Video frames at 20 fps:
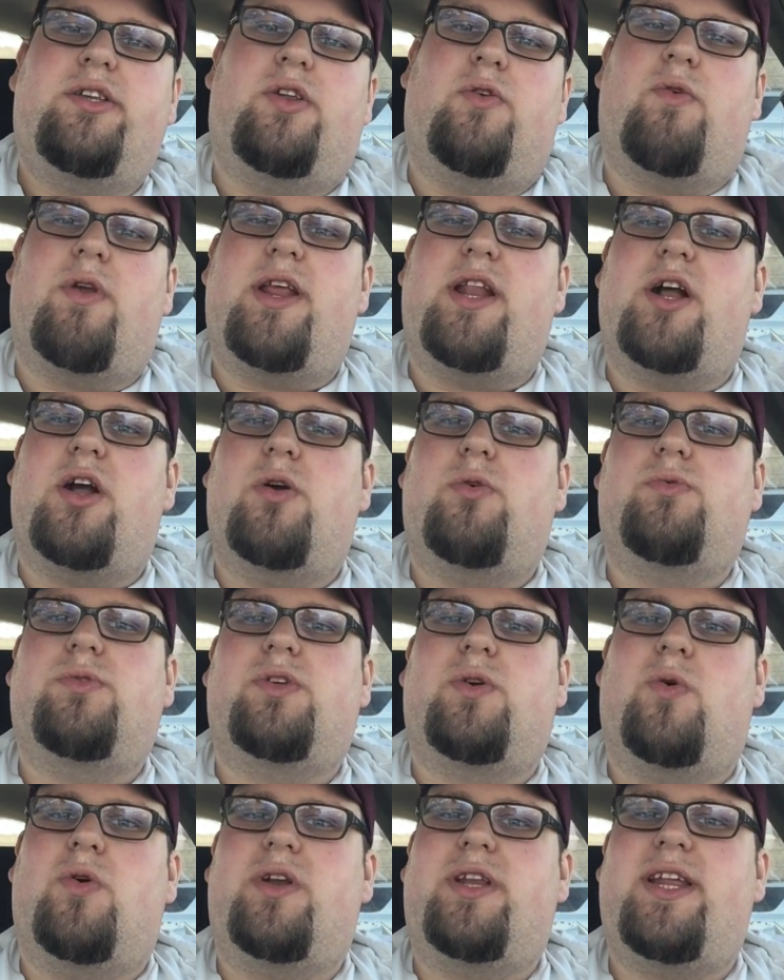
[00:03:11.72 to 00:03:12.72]
Dorito
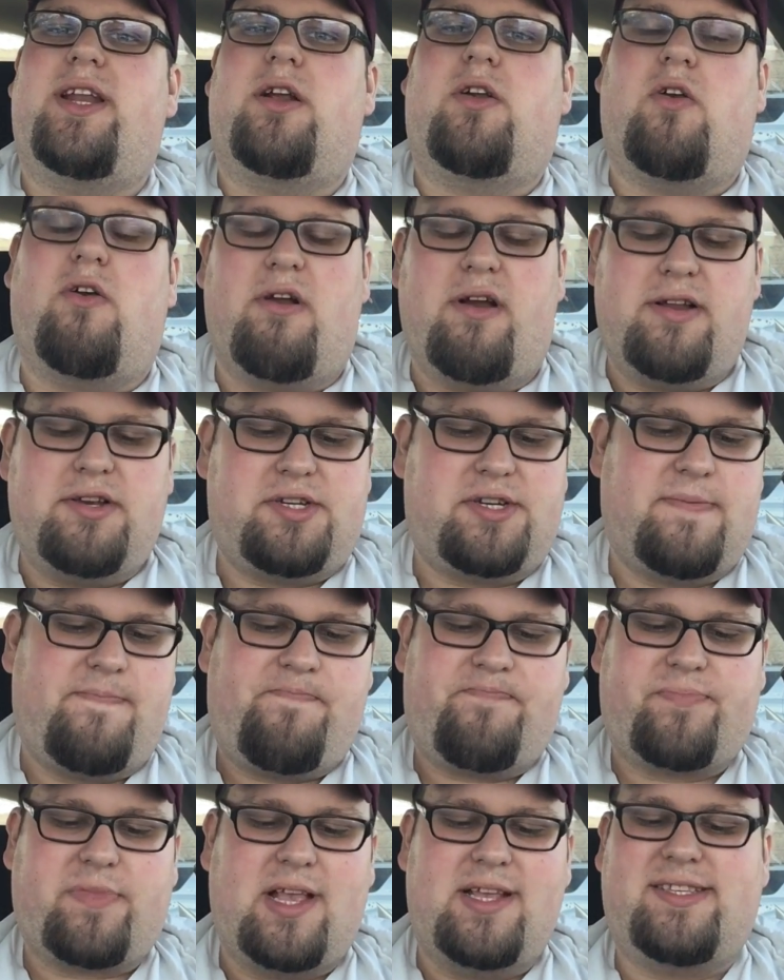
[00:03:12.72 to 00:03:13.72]
Gordita Crunch.
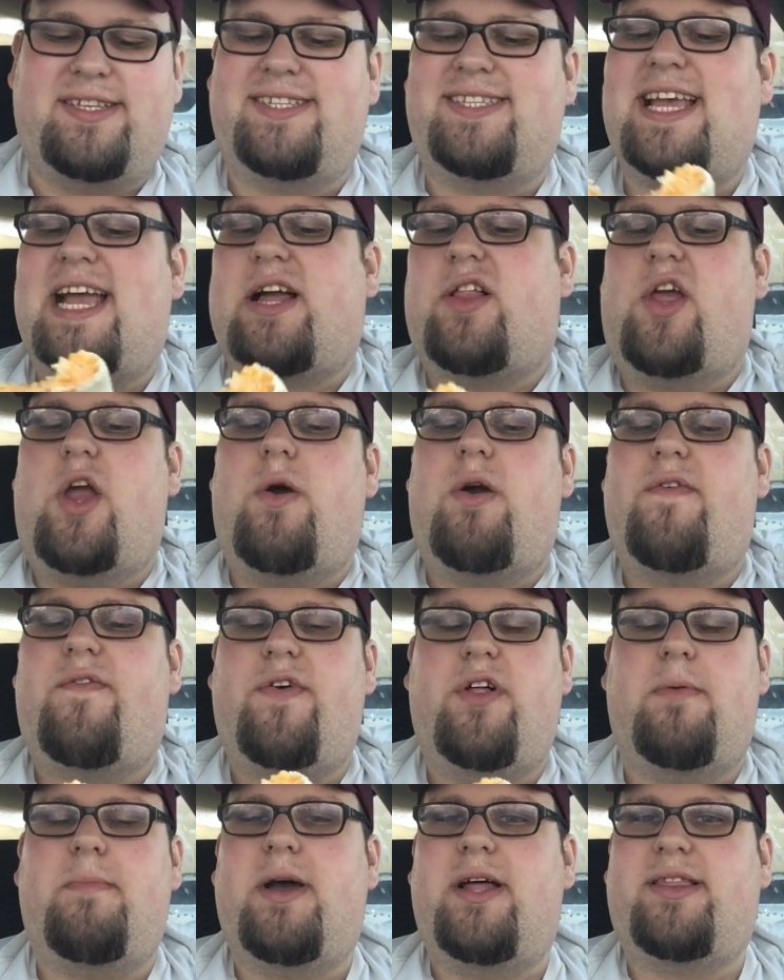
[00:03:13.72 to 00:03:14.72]
That's exactly how I
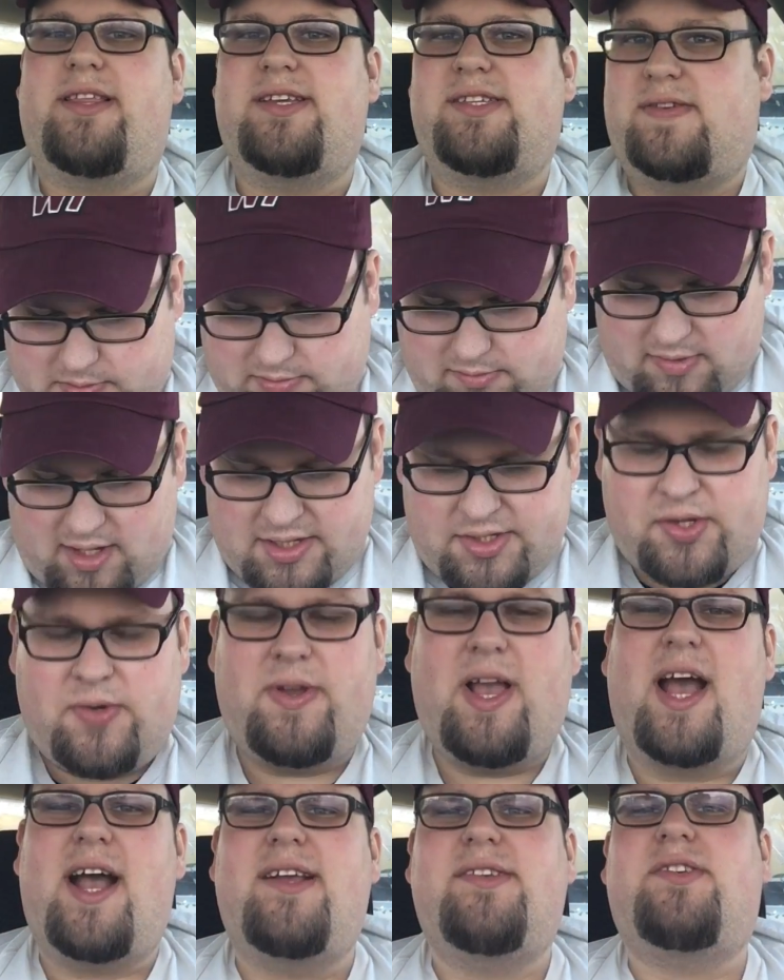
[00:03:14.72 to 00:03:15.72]
feel about this. So
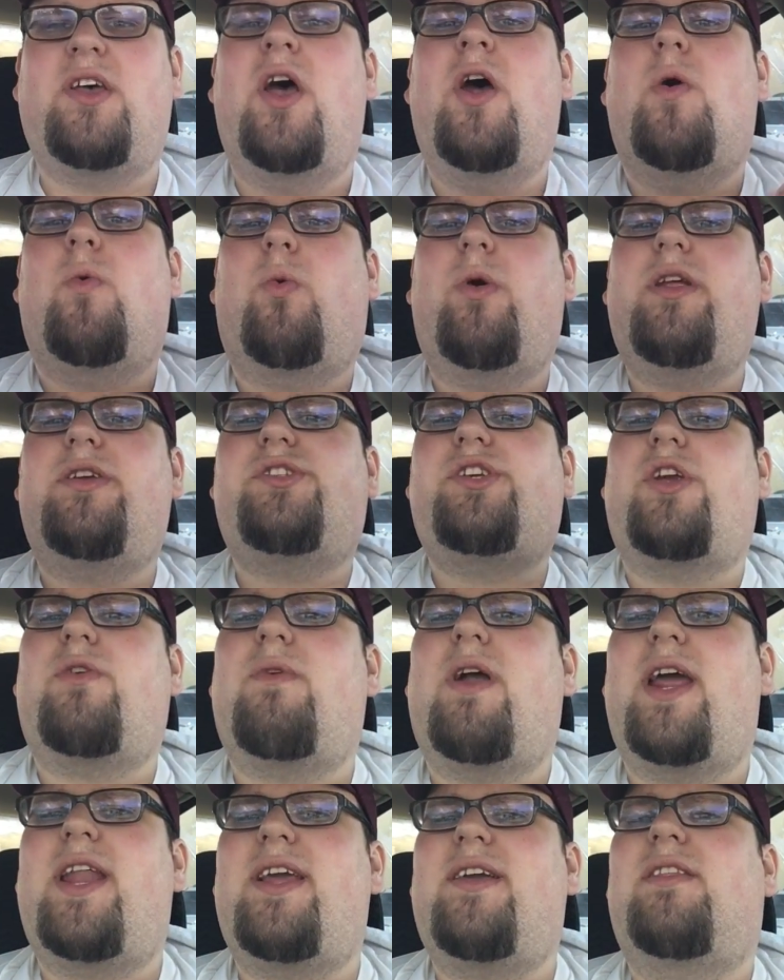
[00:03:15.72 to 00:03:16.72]
guys, what is
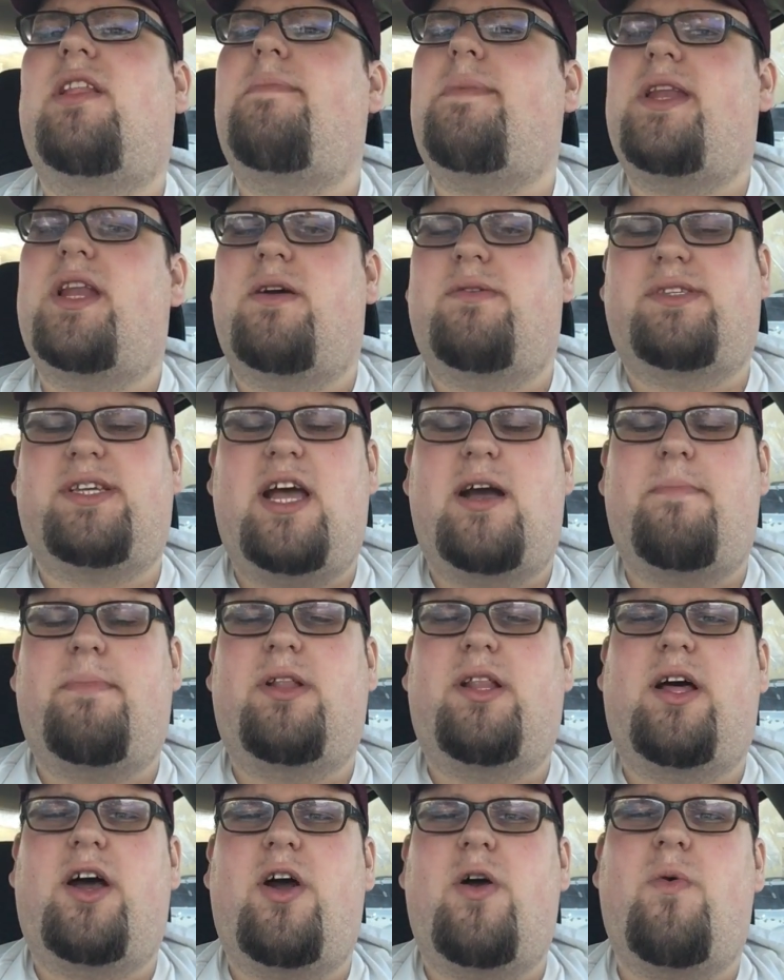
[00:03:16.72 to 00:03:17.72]
your rating? Let me know down
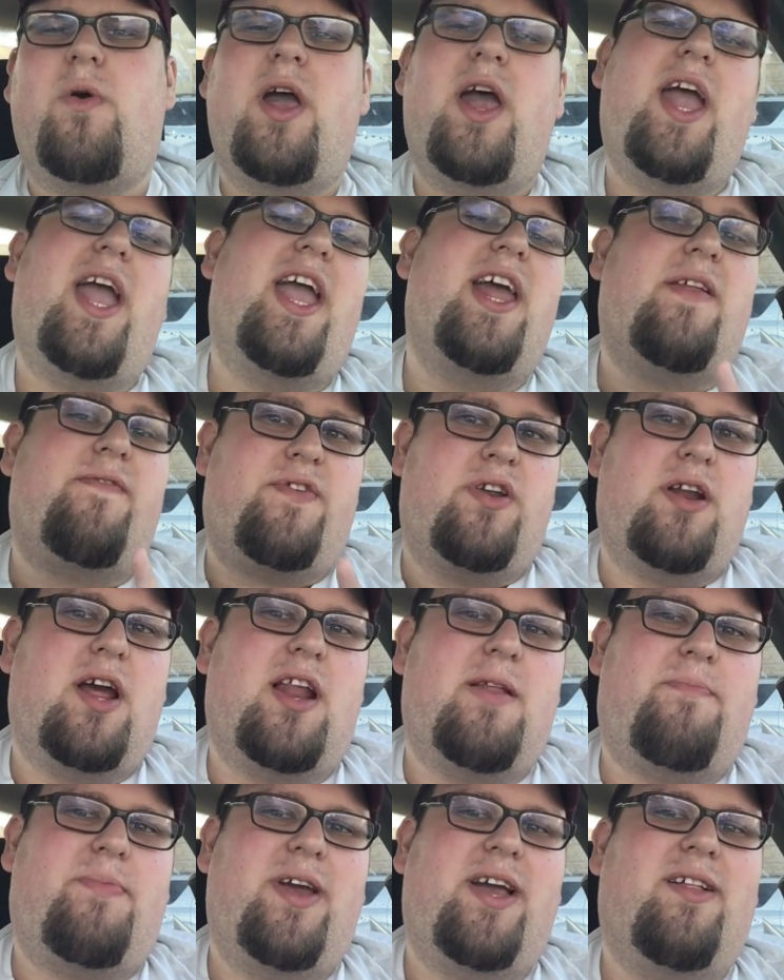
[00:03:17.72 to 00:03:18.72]
below. And if you're
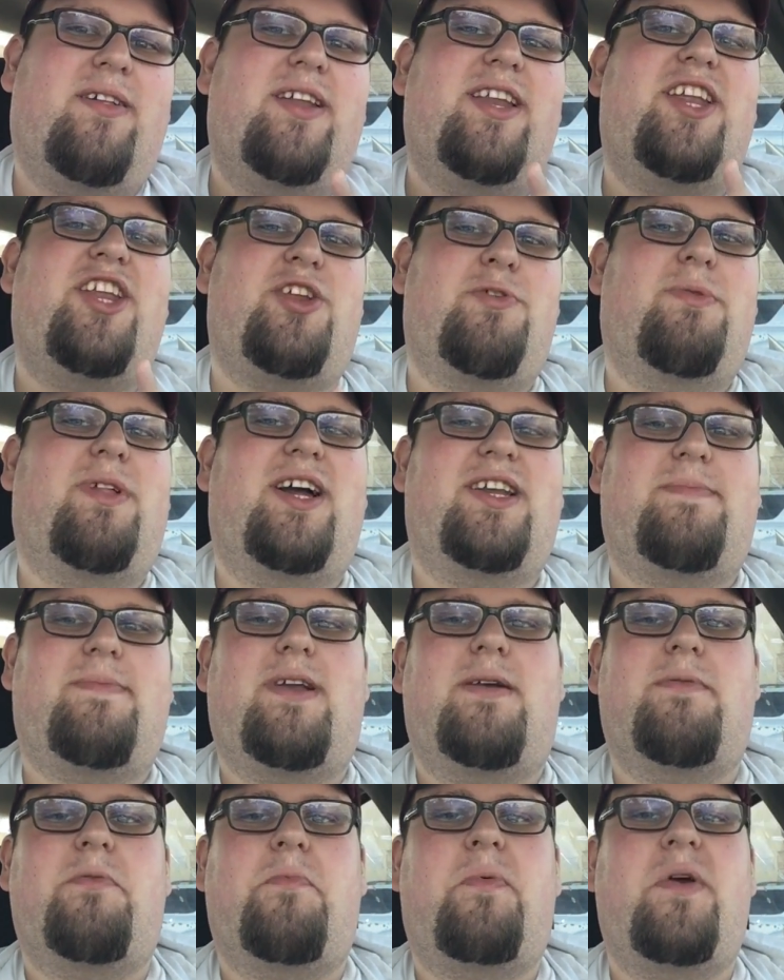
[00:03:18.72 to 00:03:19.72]
not a piglet and you'd like to
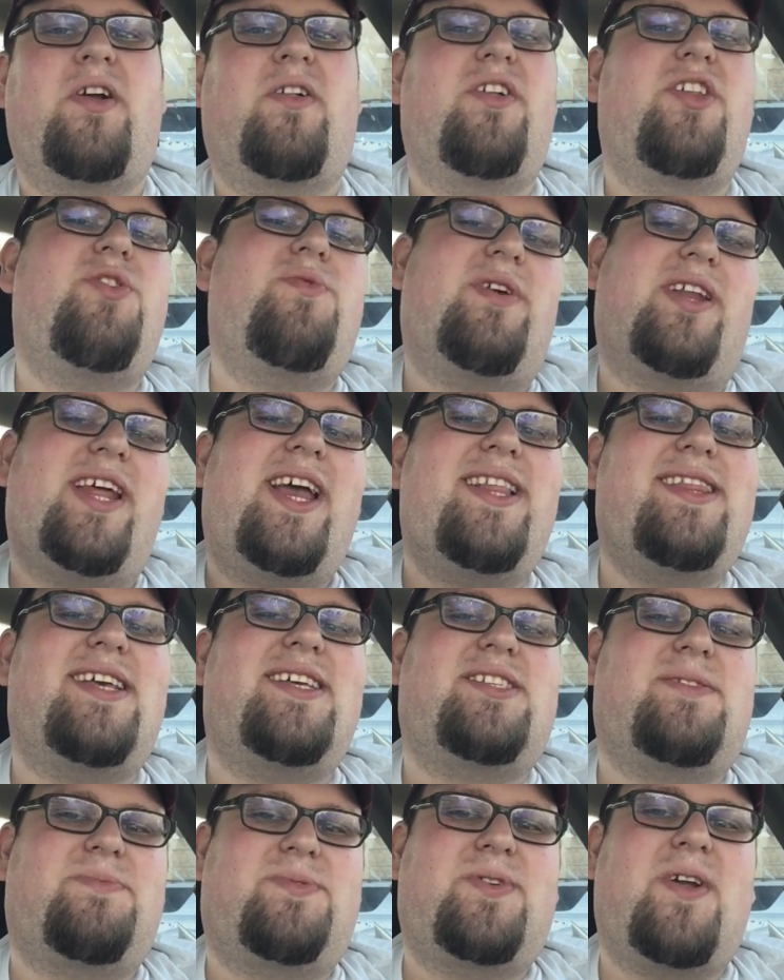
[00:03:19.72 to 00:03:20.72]
become a piglet, you can hit
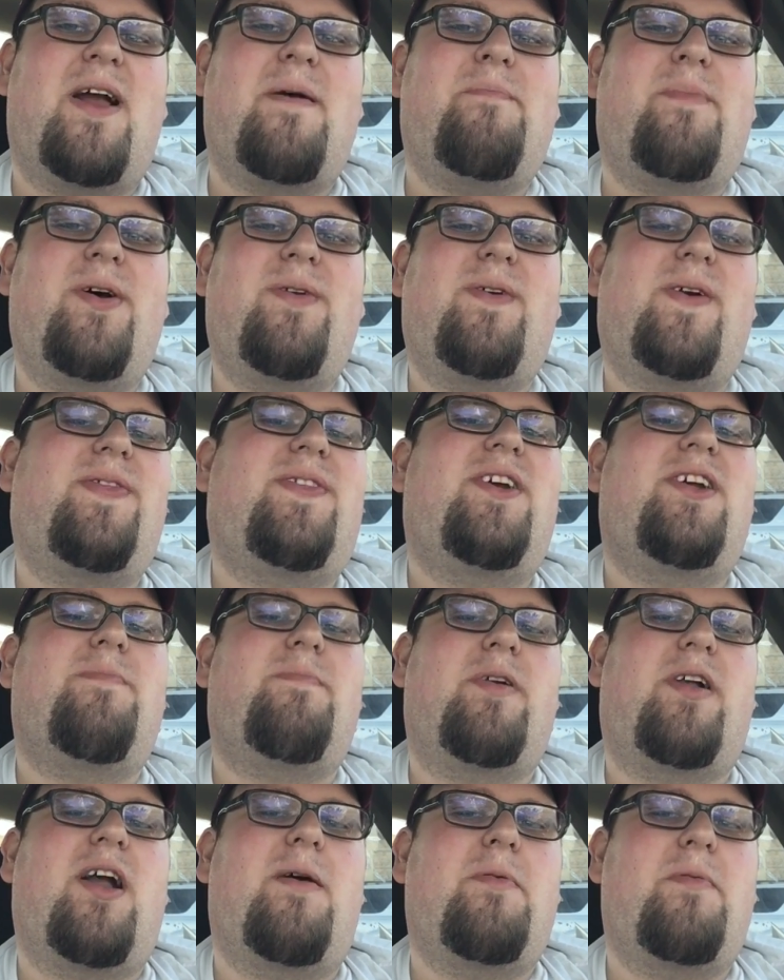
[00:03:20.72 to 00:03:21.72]
that subscribe button right there
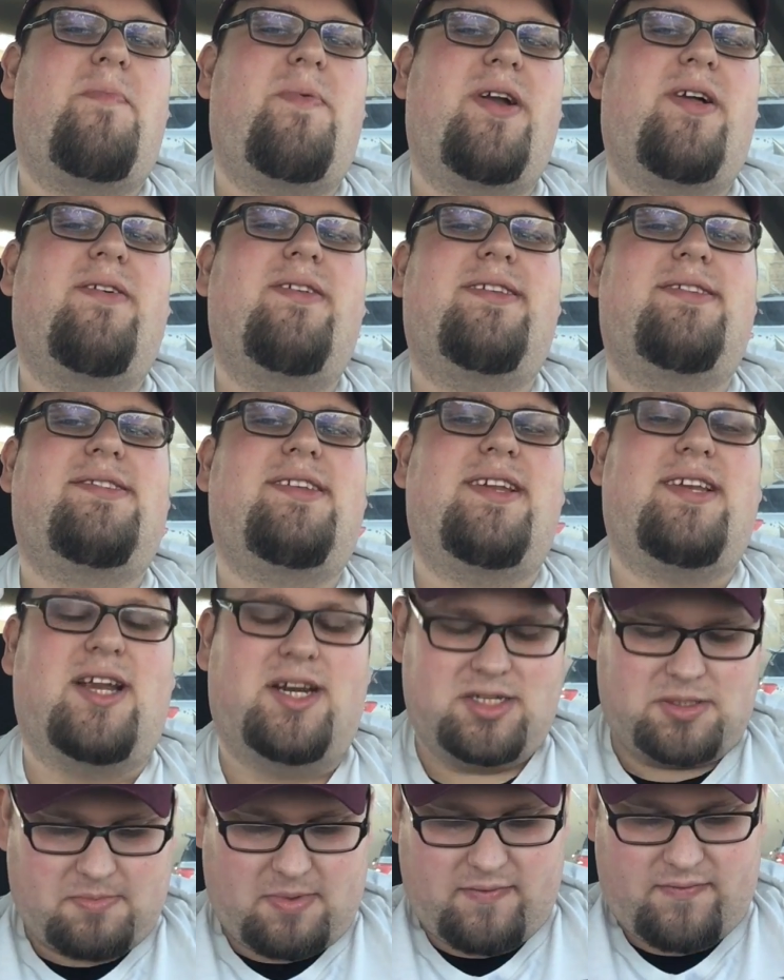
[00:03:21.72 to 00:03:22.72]
to become a piglet to stay in
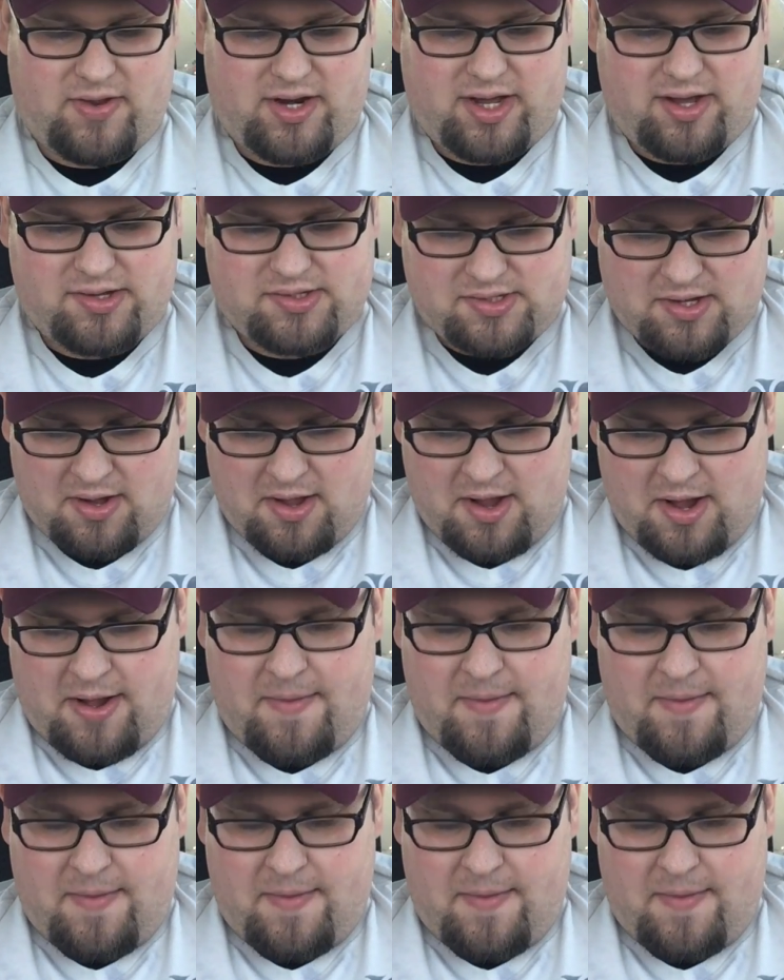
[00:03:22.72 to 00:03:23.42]
touch with my videos.